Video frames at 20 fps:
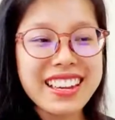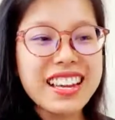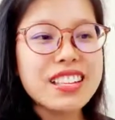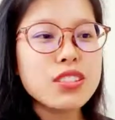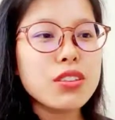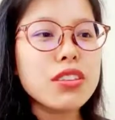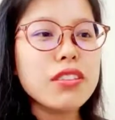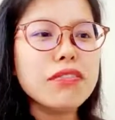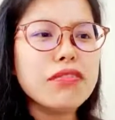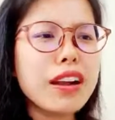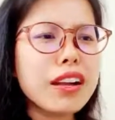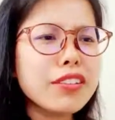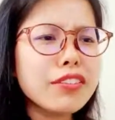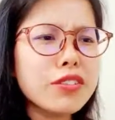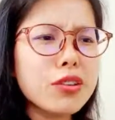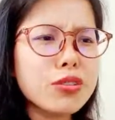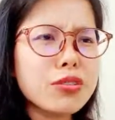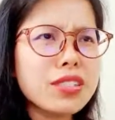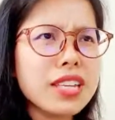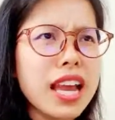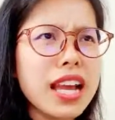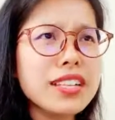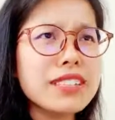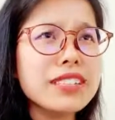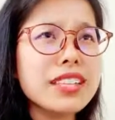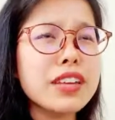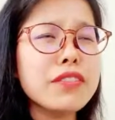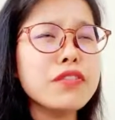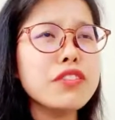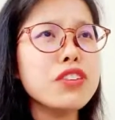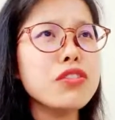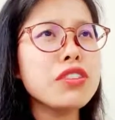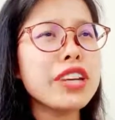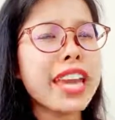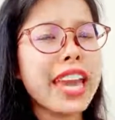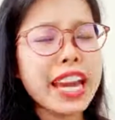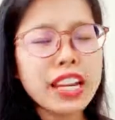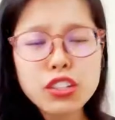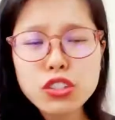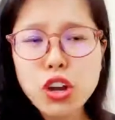So the final test, if you
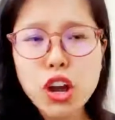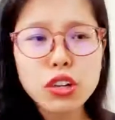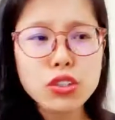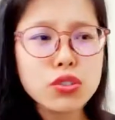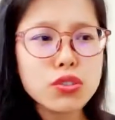can't talk